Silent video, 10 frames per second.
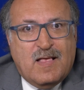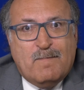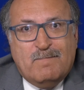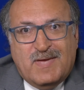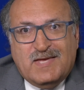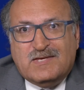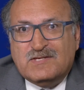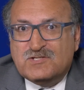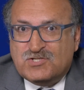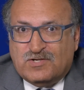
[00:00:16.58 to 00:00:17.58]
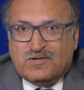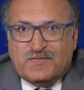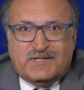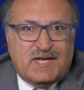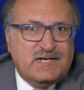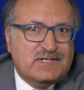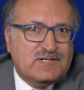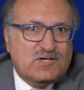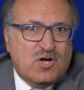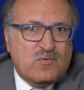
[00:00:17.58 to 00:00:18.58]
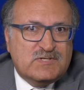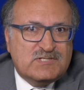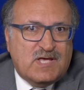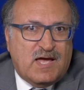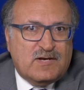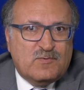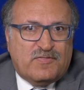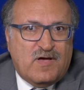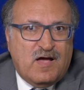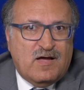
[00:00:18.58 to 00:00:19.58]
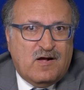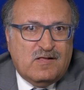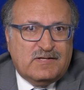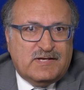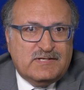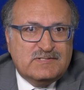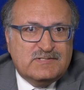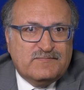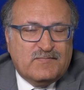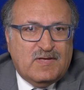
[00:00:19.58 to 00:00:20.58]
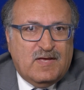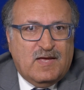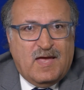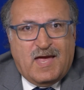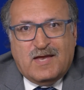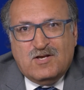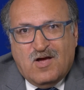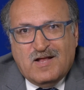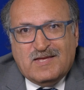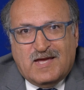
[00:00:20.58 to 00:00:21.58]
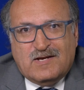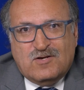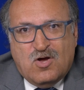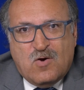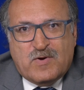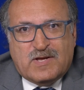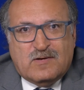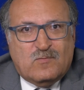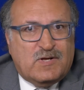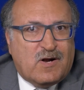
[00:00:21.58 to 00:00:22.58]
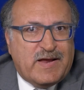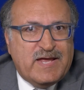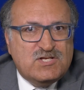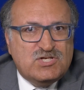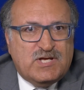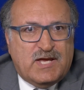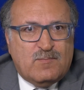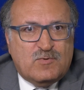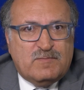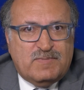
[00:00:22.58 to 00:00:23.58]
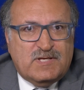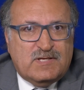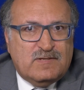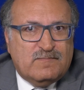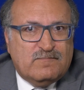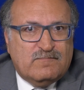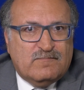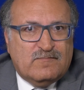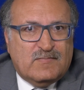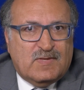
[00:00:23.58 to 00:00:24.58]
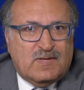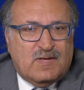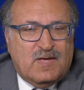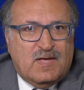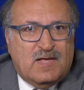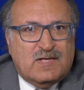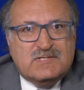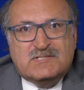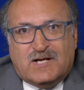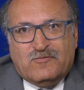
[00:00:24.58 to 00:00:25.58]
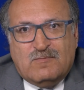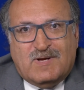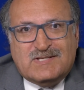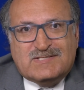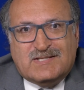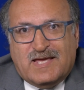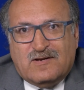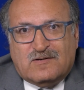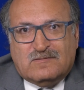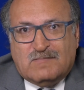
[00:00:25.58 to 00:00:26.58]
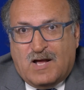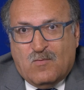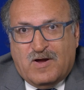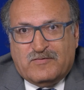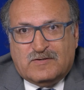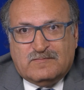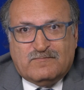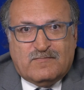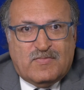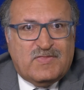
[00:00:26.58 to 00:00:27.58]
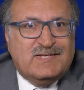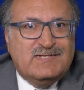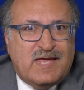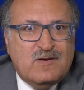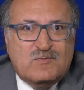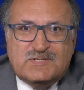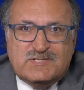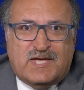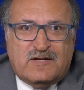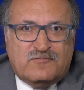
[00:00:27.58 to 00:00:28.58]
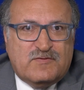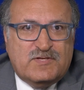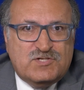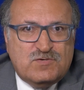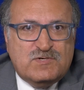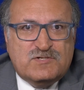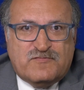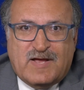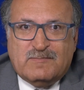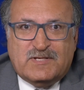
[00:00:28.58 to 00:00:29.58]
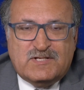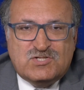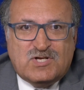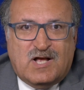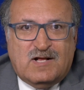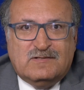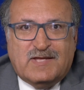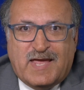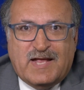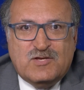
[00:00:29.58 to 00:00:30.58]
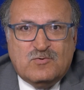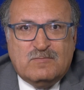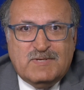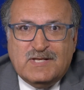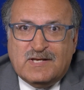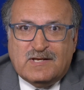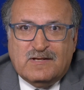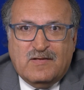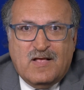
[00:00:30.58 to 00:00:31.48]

making sure the date didn't coincide with the high holidays, and not yet knowing when our AGM would be. Several months later, however, the date was set for the Jewish Family and Child annual meeting,